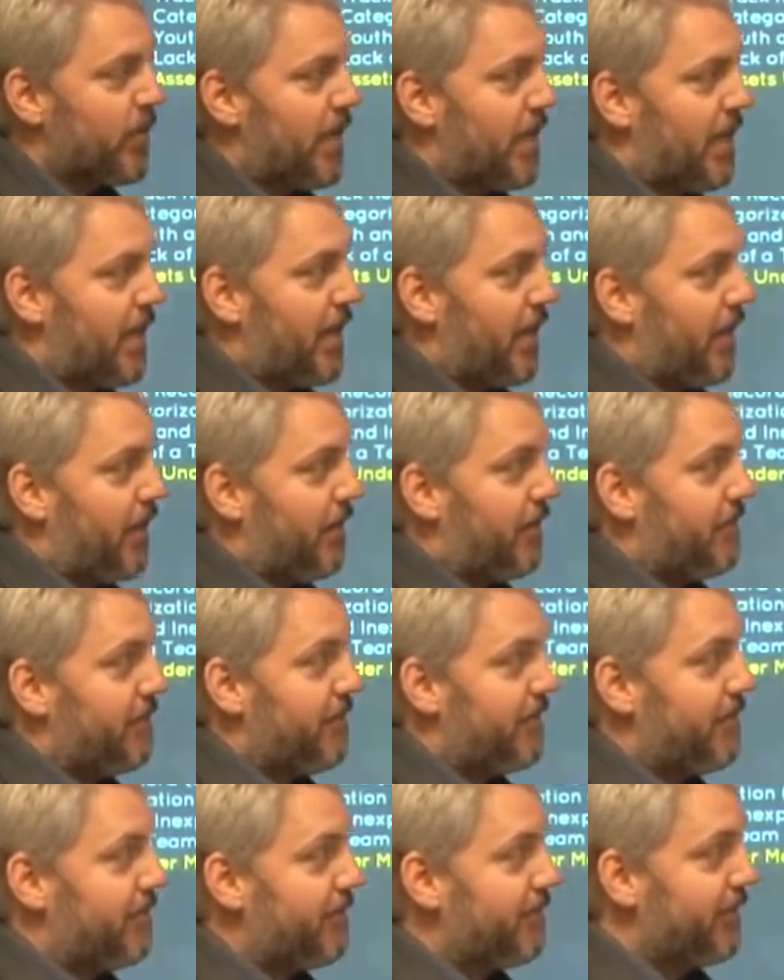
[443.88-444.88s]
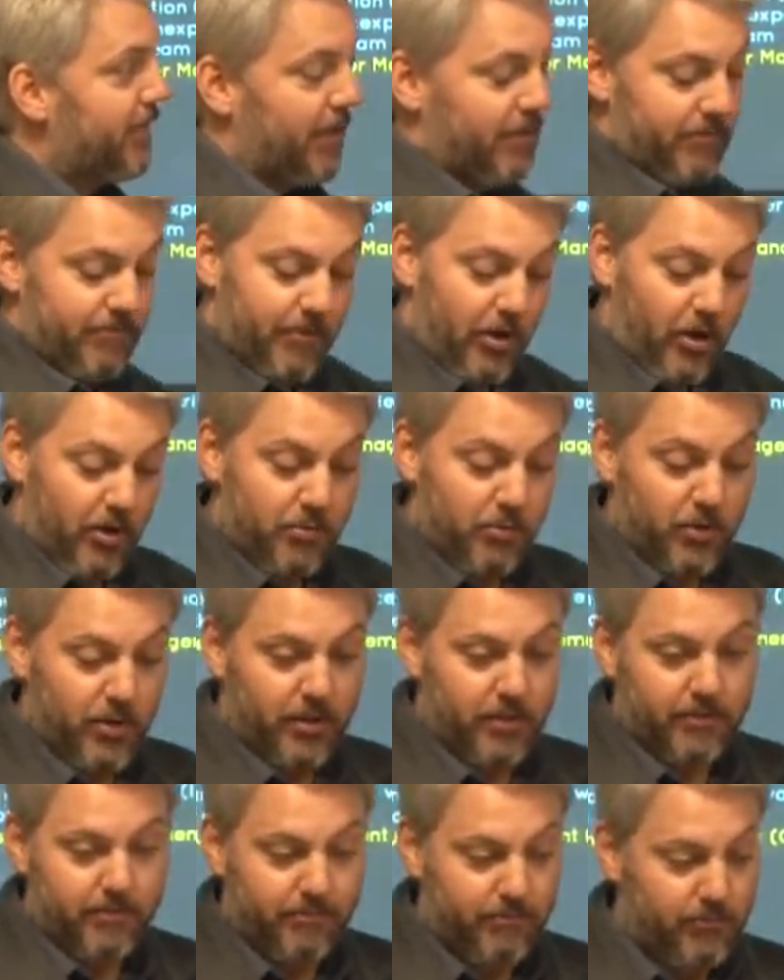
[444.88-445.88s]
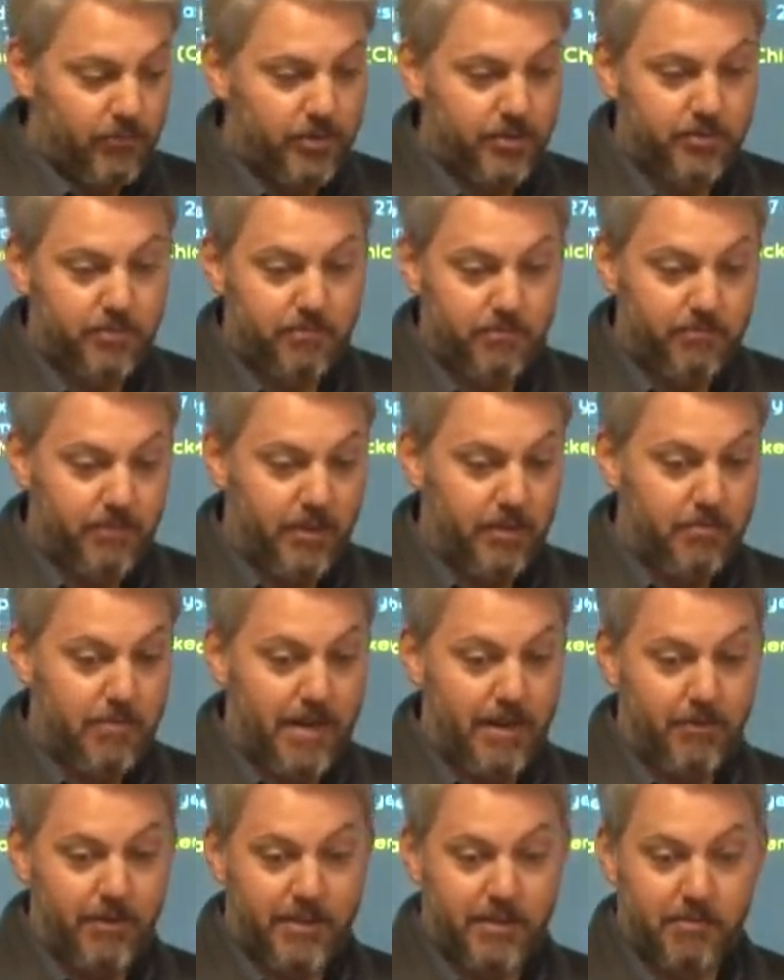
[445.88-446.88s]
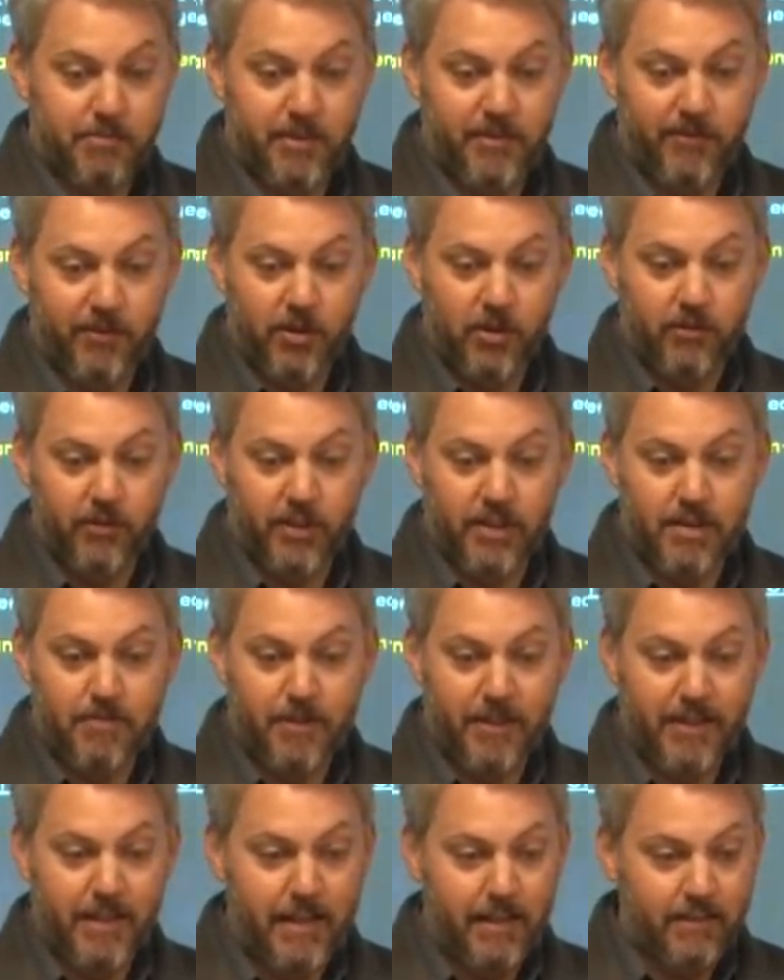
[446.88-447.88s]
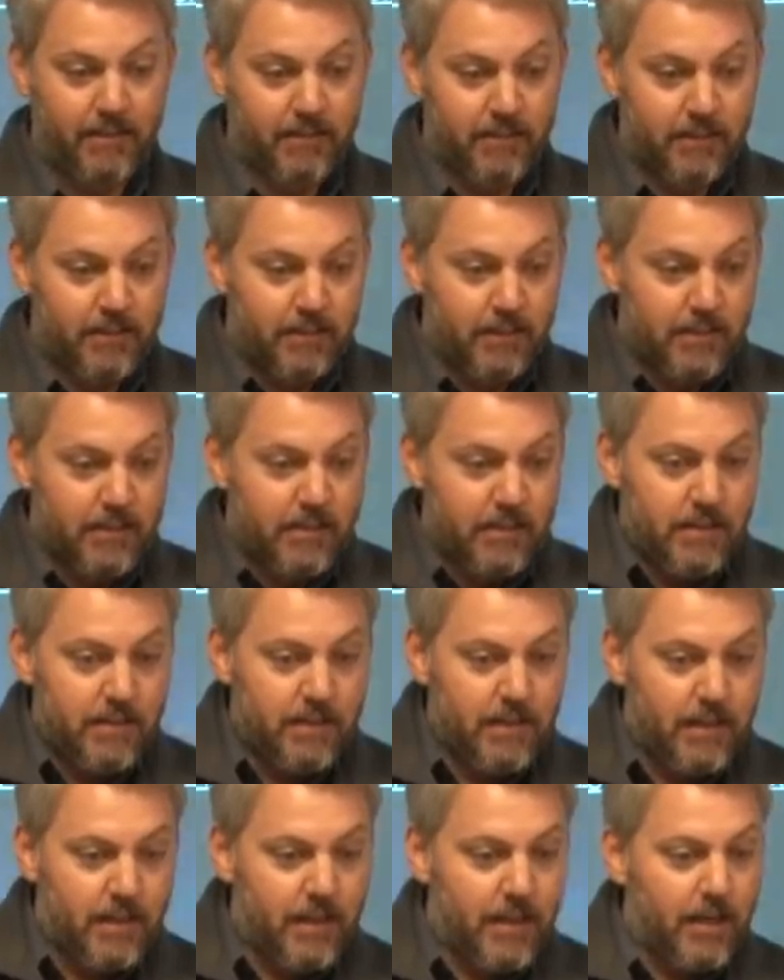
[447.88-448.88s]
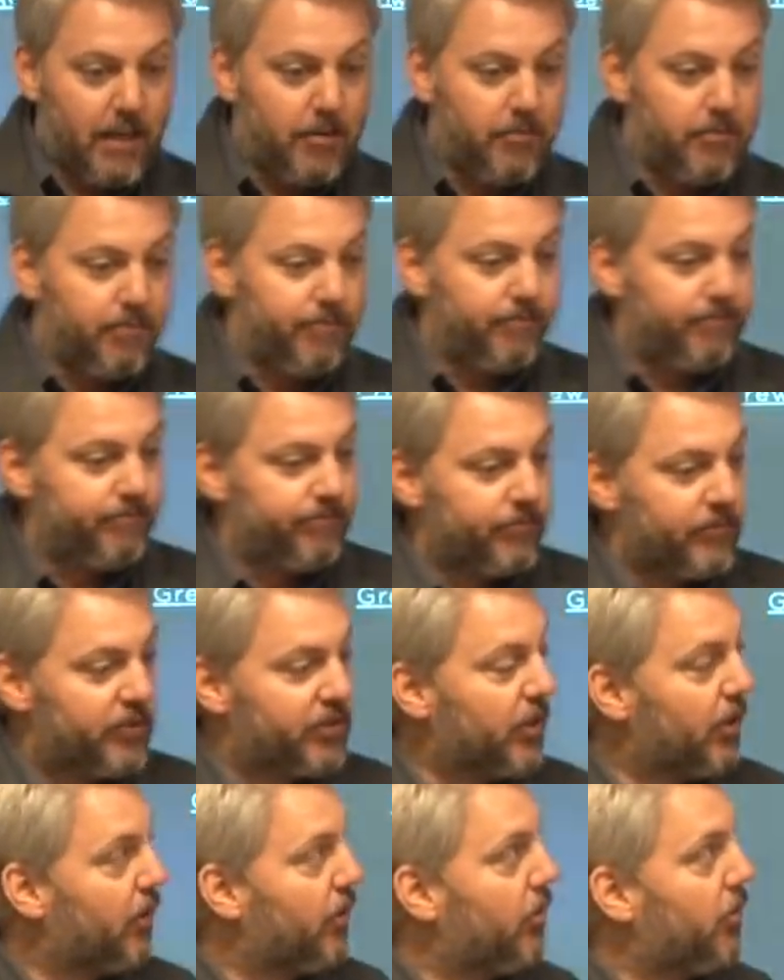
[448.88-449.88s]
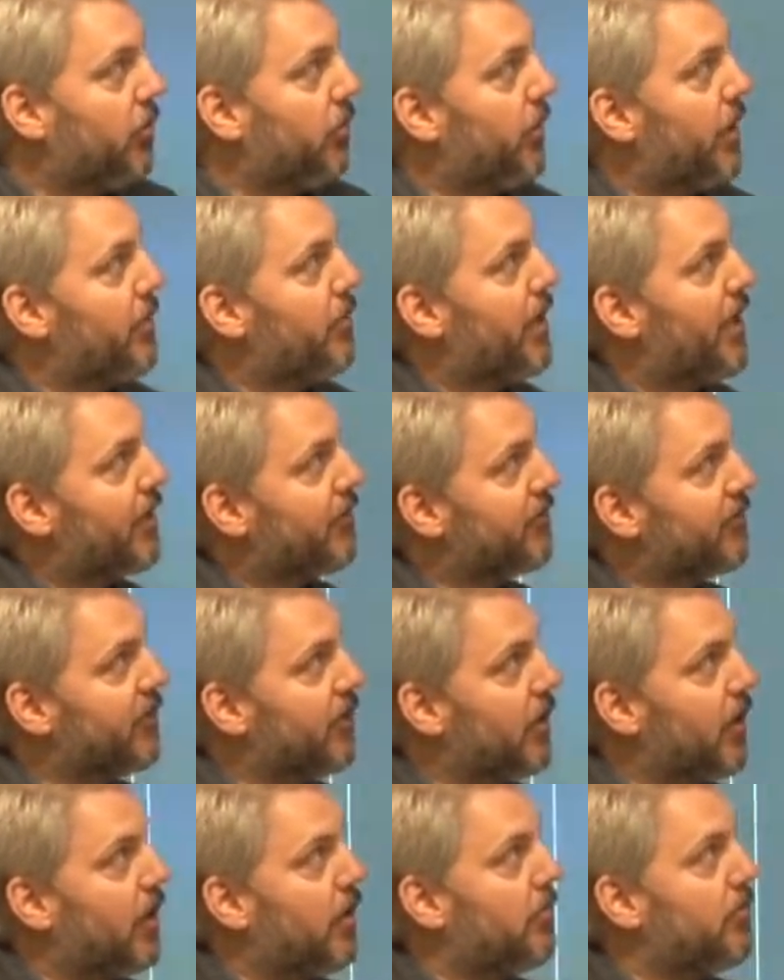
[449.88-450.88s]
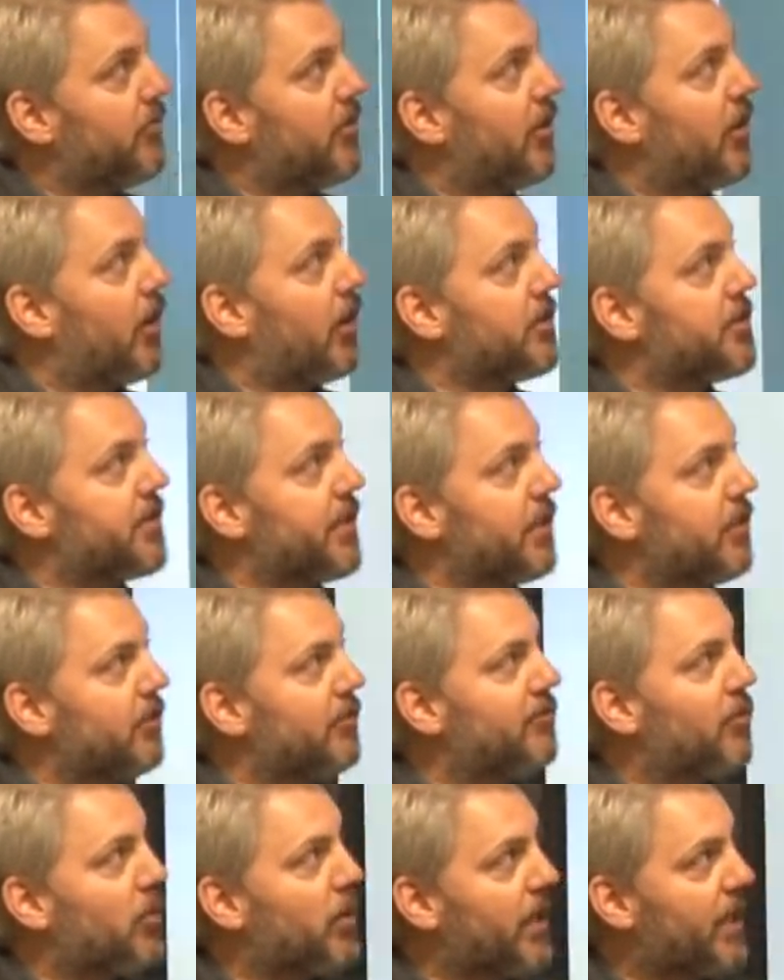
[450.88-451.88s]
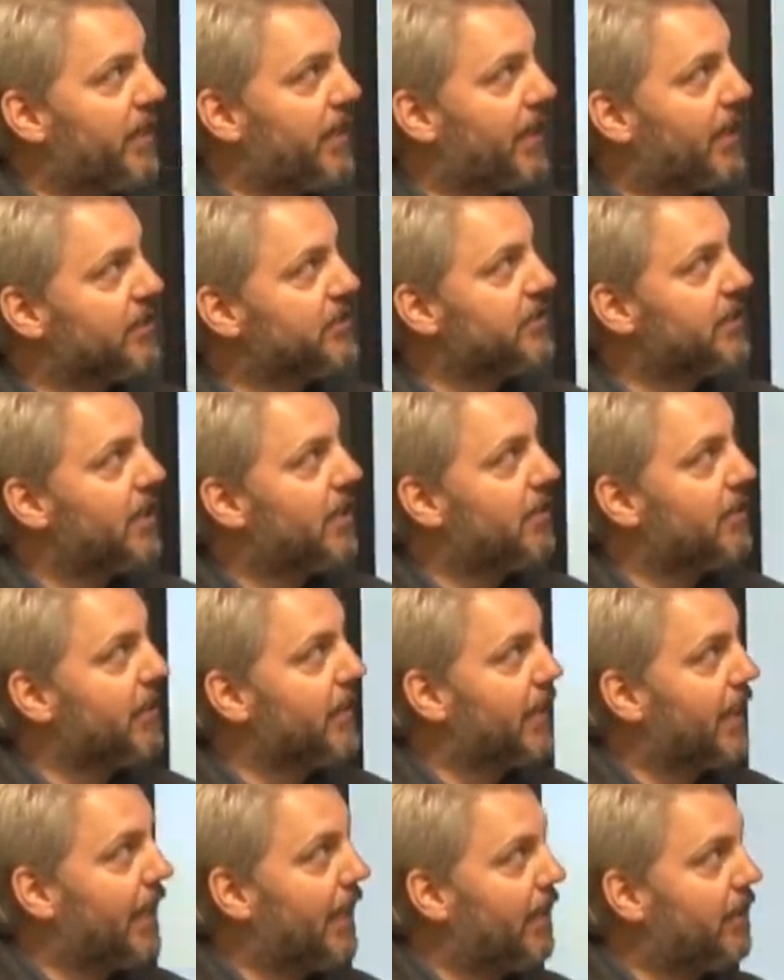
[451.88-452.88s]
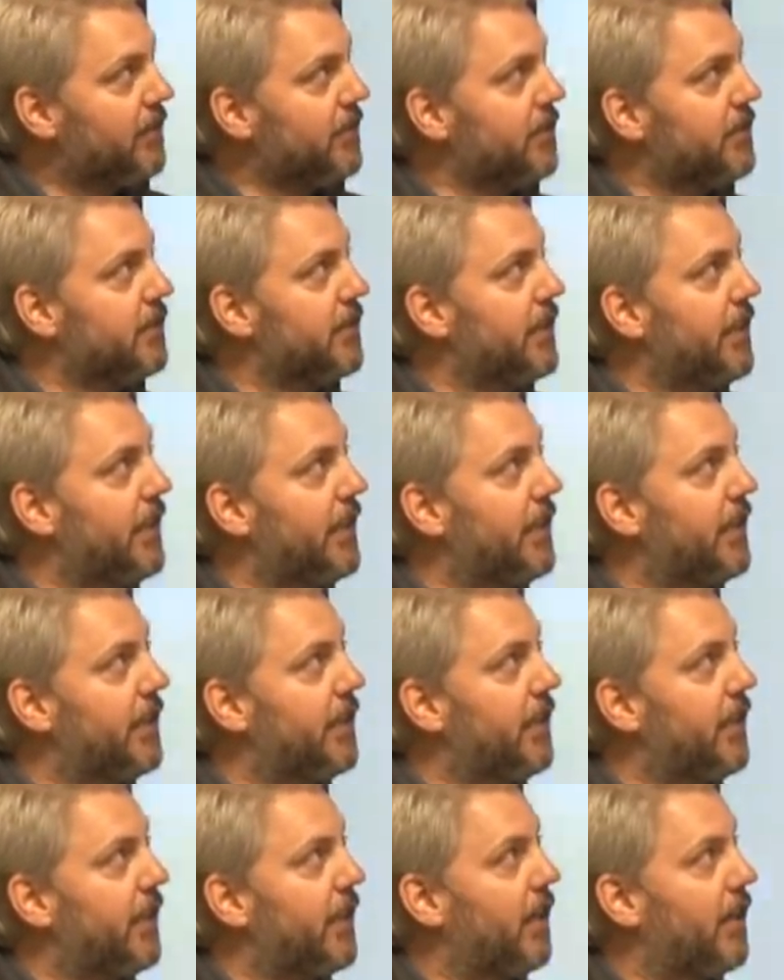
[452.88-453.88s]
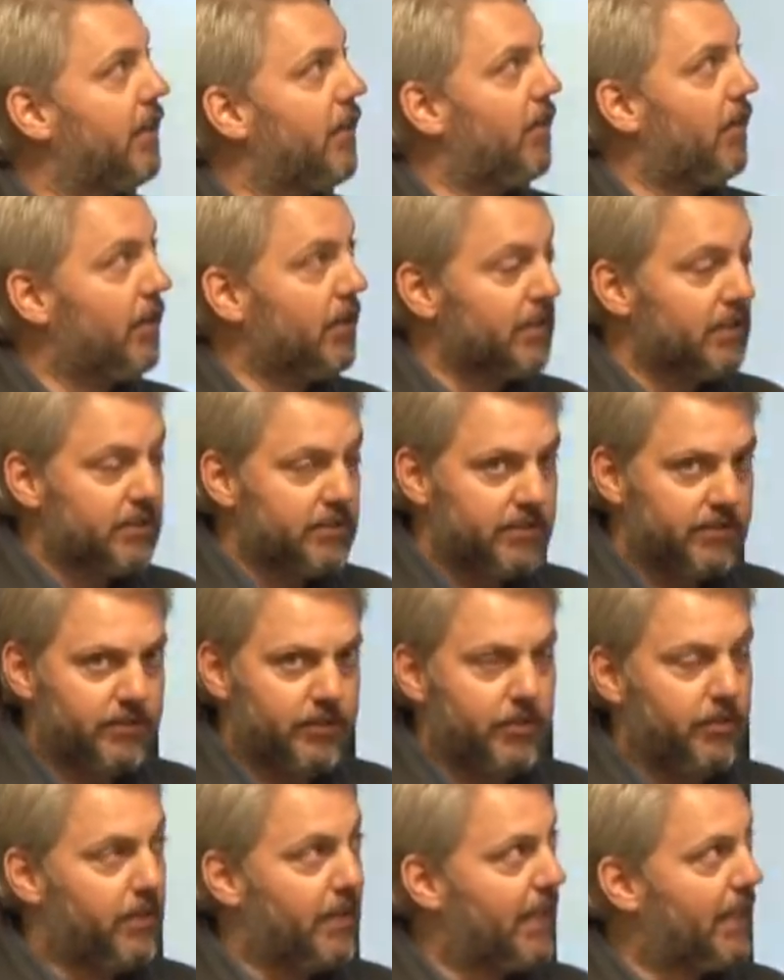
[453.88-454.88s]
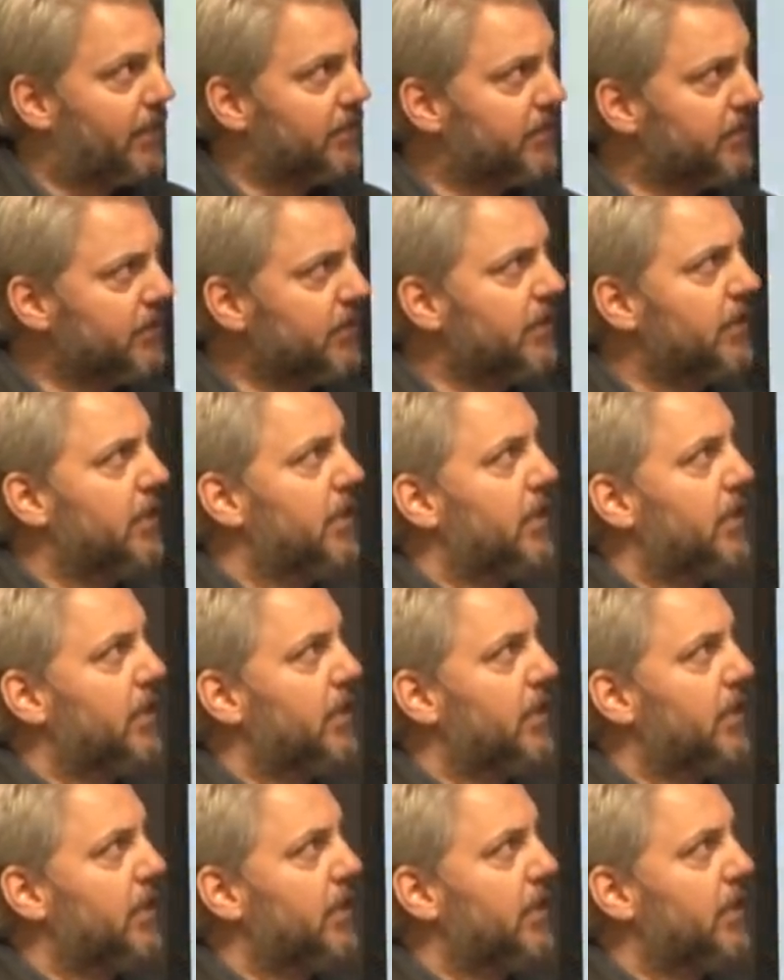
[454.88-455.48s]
uh, you know, hard work was you know, my recipe for overcoming that. Um, so we went from a single $40,000 account in uh, August of 2000